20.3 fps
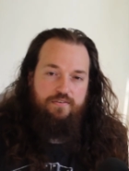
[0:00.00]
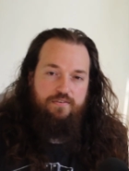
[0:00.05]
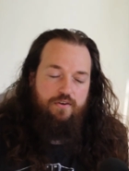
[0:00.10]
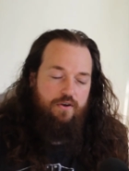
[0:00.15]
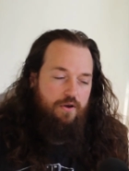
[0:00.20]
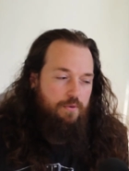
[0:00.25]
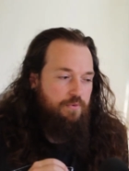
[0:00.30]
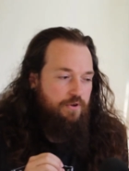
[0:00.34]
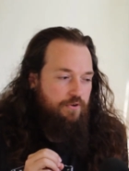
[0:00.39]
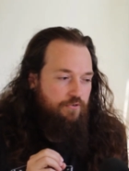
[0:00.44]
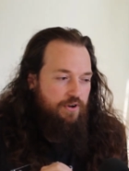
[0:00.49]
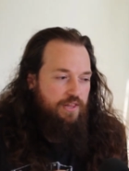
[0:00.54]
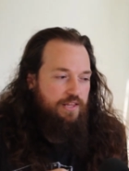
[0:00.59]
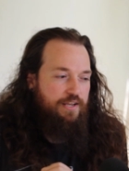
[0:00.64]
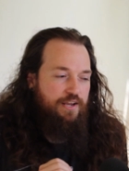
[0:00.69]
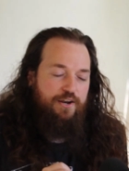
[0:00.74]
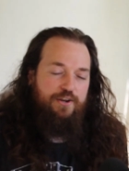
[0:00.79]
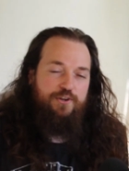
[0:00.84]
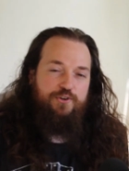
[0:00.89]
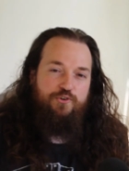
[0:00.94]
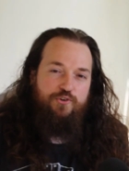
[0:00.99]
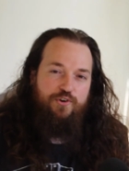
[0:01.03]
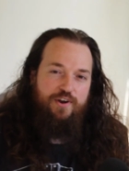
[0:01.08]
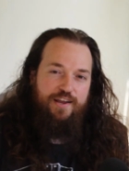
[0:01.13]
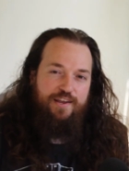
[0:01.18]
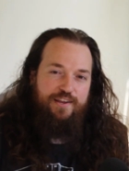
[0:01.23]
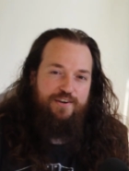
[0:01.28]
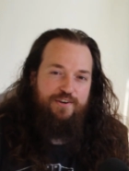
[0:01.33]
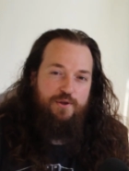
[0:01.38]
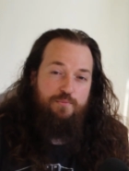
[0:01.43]
So I'm really gonna
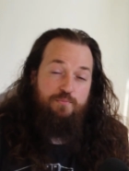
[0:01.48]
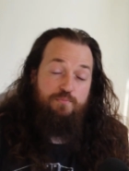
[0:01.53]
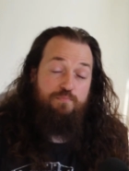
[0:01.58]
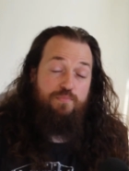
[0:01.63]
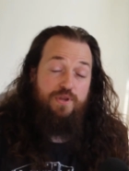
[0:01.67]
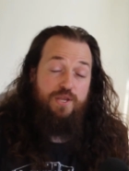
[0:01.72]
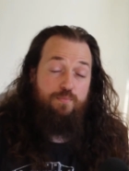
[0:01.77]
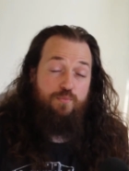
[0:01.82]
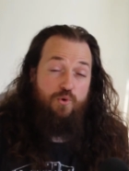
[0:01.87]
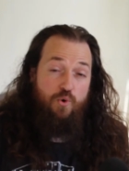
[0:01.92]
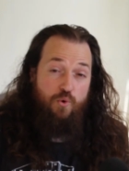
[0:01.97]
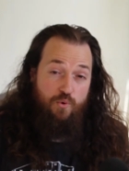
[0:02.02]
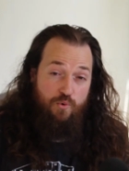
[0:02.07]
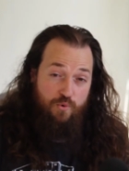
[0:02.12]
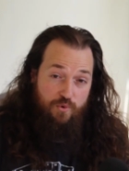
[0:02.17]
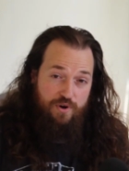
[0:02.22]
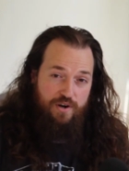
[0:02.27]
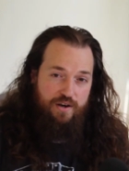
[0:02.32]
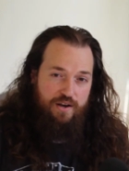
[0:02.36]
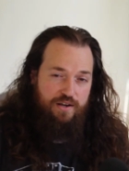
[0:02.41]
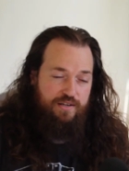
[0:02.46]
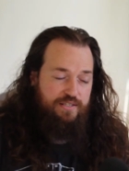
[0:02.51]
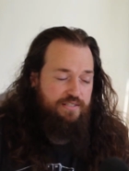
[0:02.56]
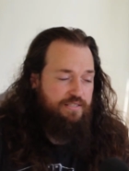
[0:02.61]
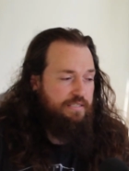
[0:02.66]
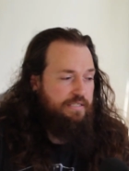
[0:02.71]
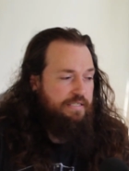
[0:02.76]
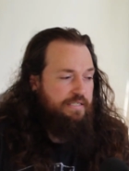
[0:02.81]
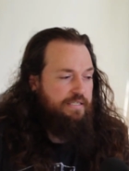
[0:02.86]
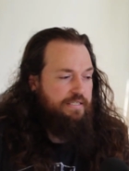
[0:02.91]
try and um, be more organized
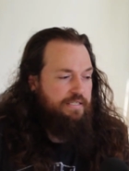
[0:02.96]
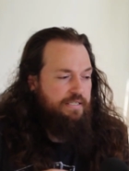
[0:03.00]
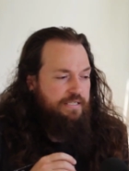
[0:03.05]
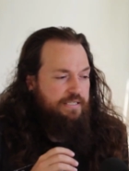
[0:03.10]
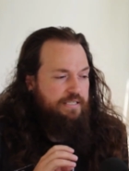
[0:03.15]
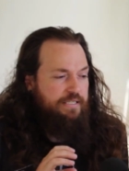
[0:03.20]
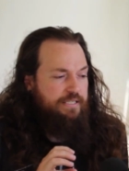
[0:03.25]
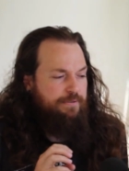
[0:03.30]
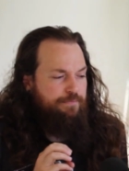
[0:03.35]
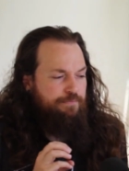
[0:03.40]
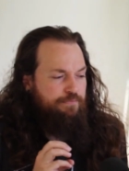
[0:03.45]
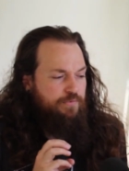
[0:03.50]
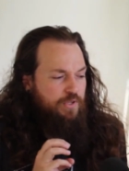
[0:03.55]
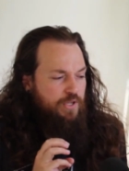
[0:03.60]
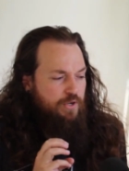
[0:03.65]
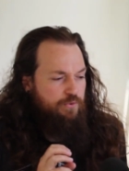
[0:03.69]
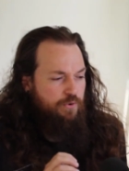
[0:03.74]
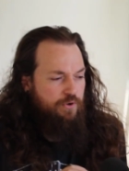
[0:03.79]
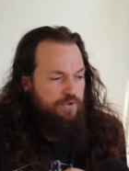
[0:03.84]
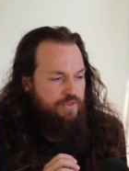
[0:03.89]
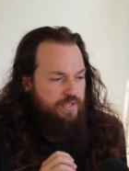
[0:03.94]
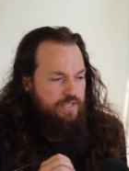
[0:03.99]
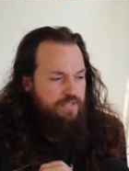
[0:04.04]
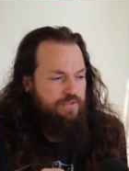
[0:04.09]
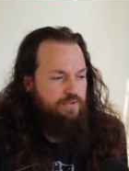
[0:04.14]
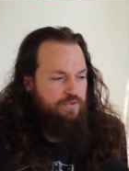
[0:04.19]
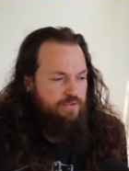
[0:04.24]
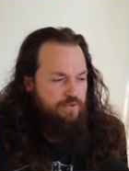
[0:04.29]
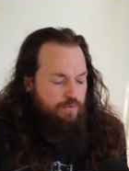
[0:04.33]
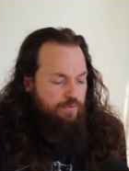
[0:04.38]
um, on
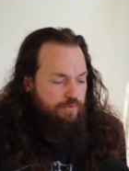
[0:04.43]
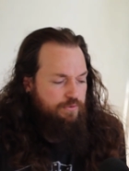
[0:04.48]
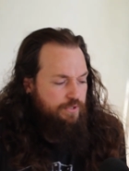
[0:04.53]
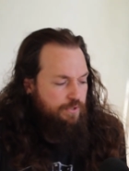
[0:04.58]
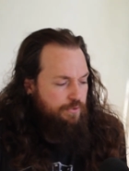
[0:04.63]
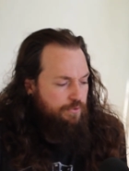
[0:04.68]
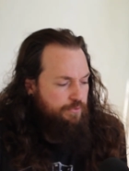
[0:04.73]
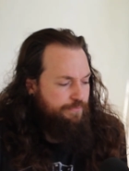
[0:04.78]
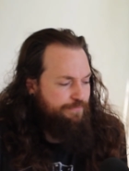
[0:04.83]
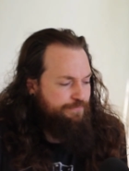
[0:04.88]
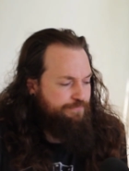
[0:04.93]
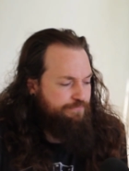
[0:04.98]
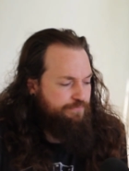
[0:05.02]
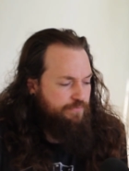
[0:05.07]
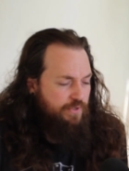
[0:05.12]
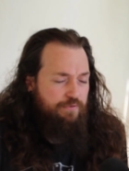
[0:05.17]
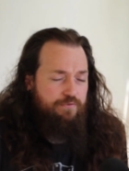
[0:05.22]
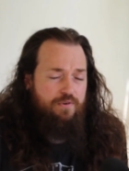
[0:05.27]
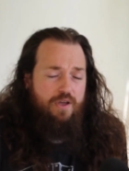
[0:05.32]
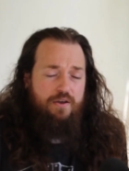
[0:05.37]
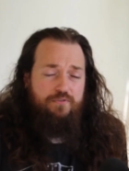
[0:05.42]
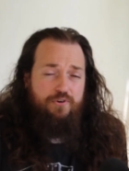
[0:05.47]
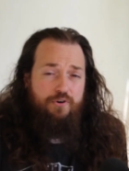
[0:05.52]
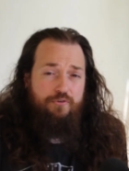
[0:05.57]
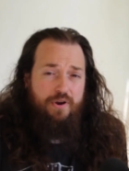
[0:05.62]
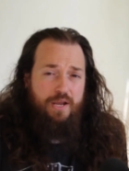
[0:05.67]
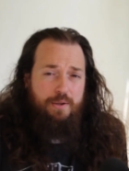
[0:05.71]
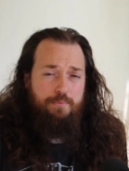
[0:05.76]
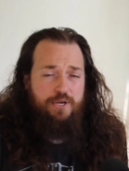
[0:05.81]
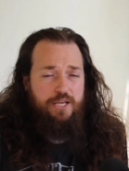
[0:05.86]
this install. So if you have any
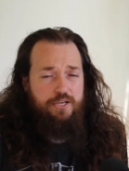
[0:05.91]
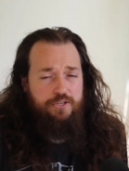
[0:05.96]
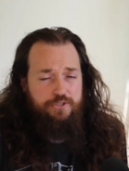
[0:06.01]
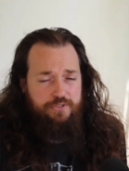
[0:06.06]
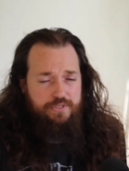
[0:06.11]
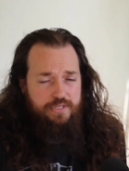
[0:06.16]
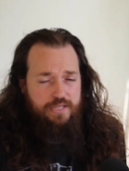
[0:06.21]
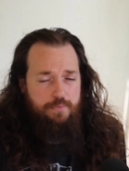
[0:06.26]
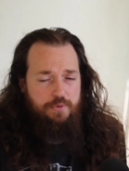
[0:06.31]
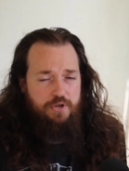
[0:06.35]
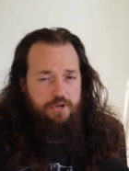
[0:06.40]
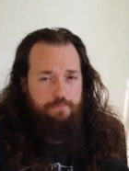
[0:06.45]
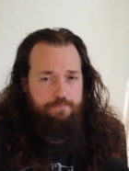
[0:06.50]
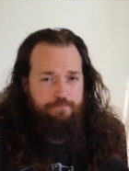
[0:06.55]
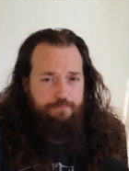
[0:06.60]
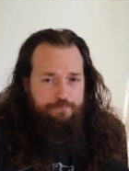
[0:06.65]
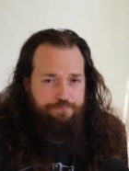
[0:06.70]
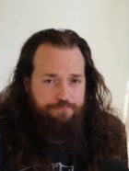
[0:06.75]
recommendations, let me know.